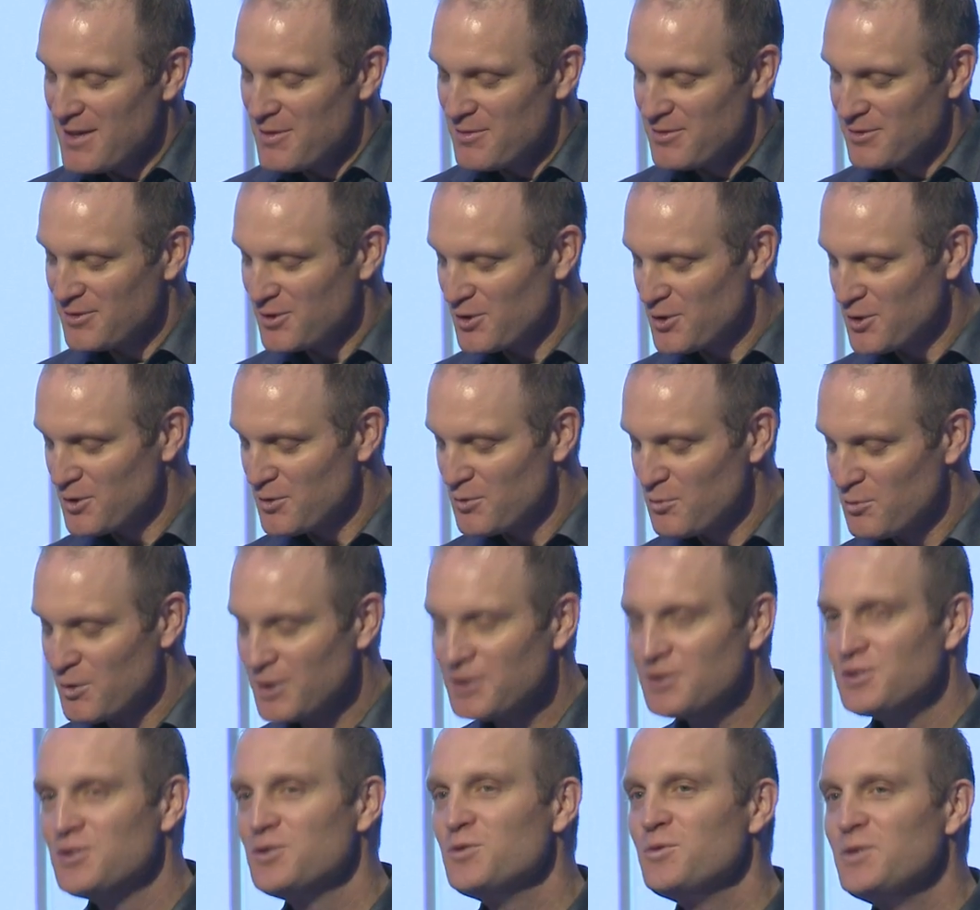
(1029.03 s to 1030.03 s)
So
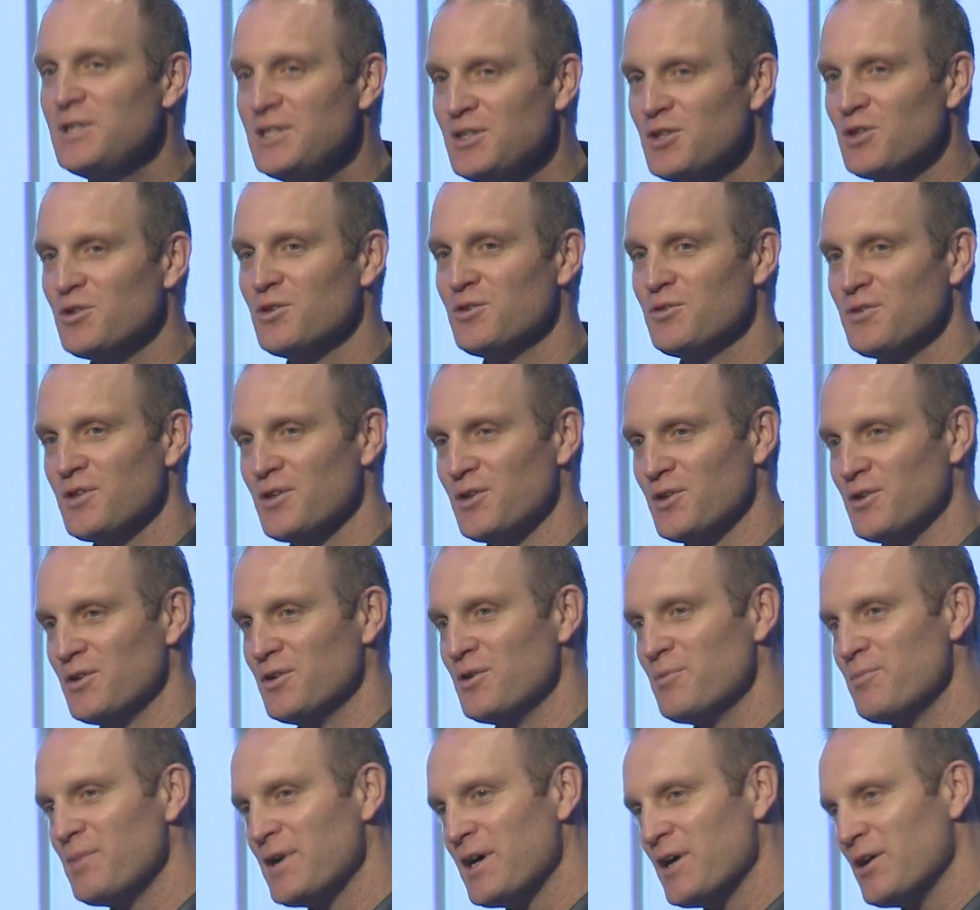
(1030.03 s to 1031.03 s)
what do we know, though,
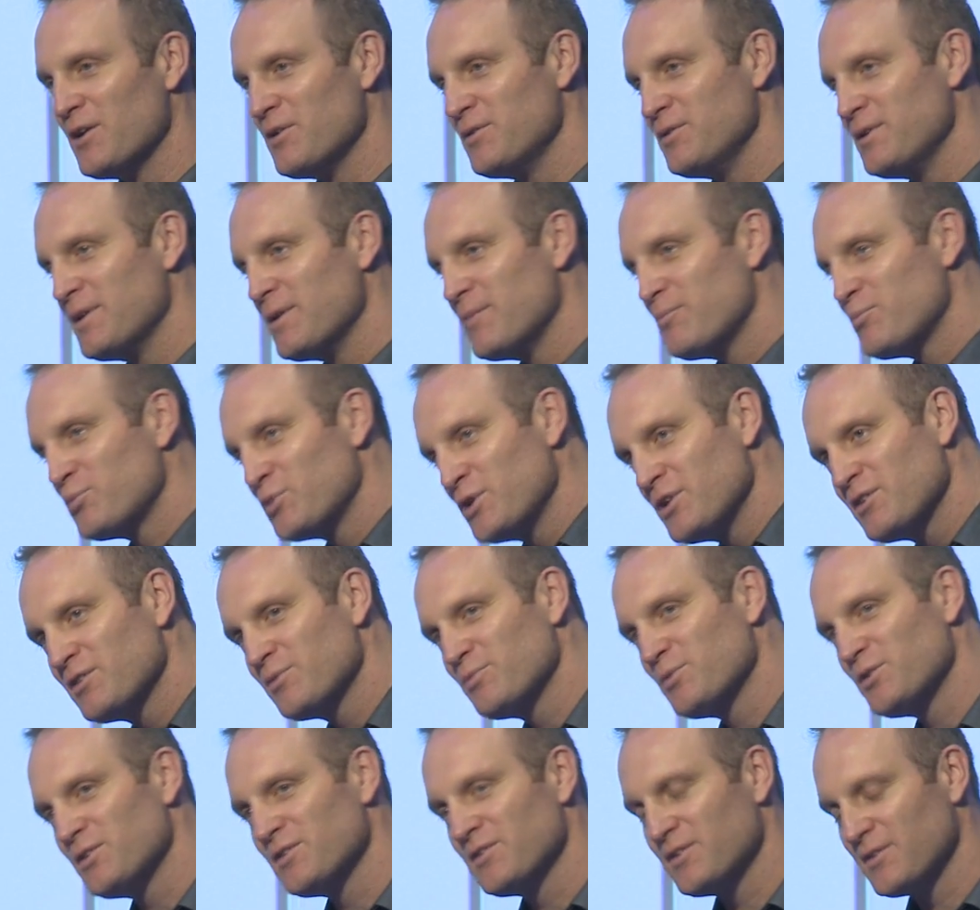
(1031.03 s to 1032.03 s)
about
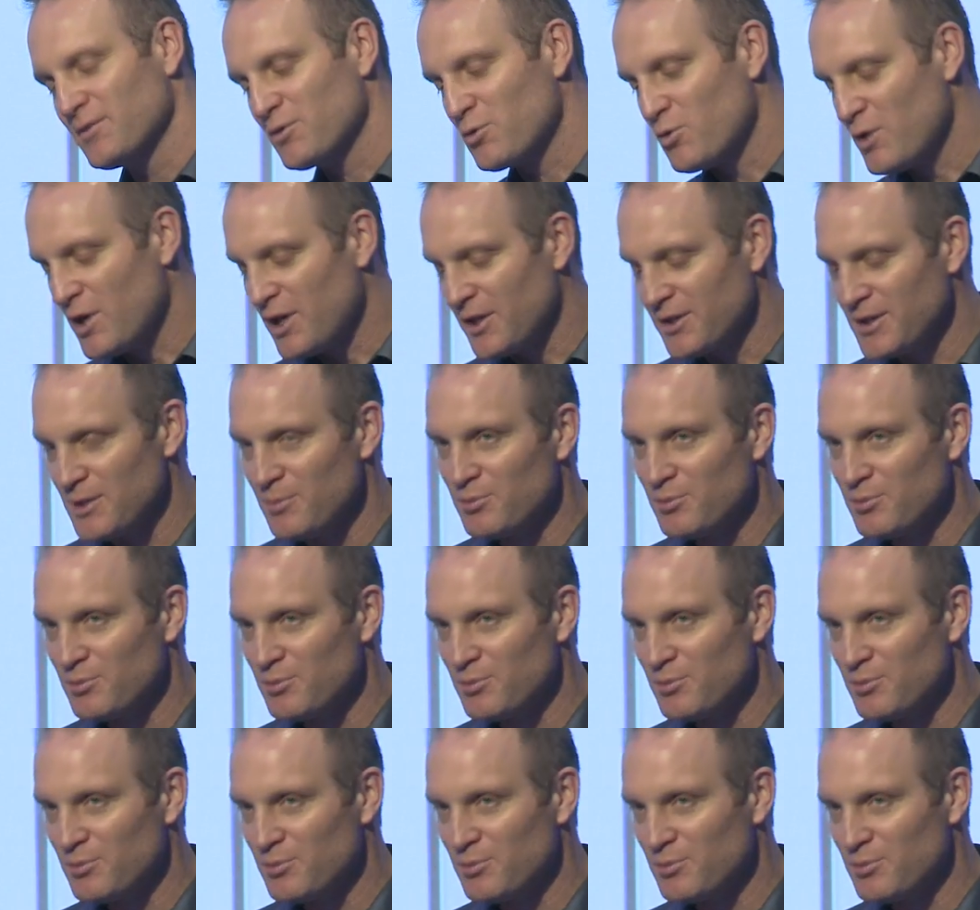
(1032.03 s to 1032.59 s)
principles of quality